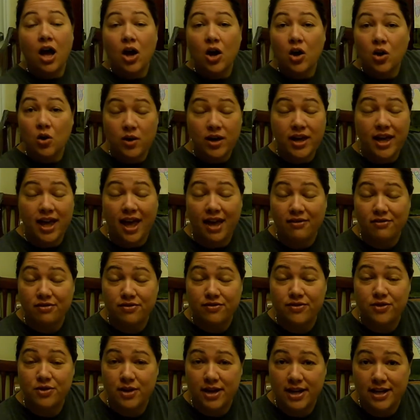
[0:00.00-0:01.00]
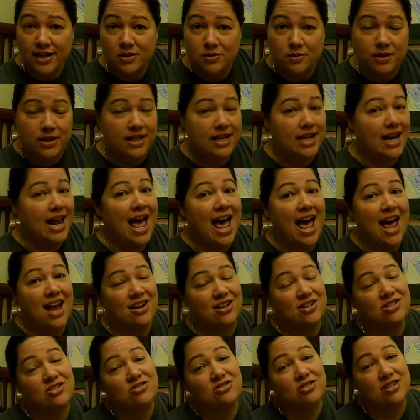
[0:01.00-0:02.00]
we have a few days we need to add
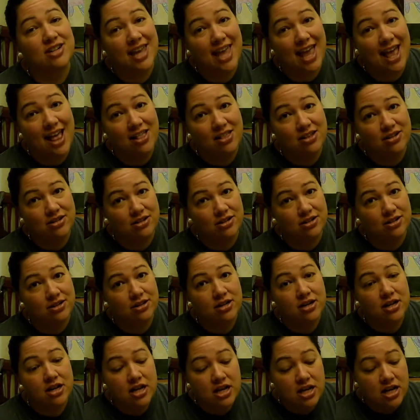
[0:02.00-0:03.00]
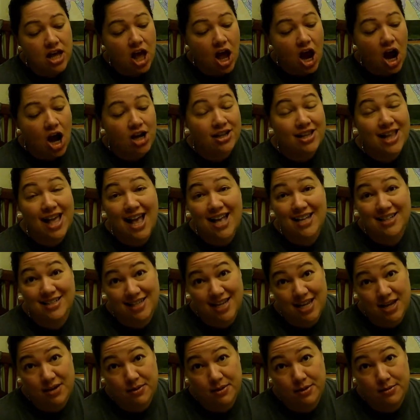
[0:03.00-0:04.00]
on to our calendar. Our last
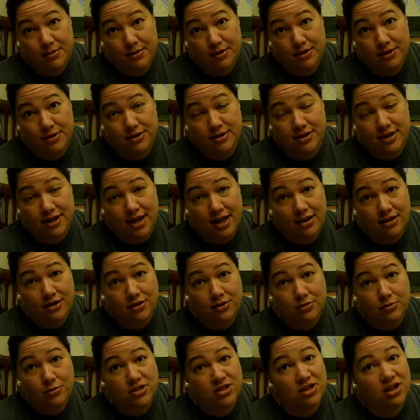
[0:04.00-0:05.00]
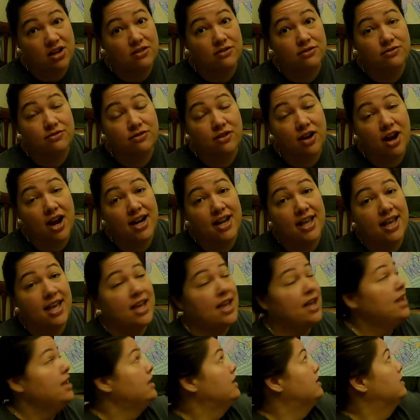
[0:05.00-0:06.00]
day we were together was on Friday,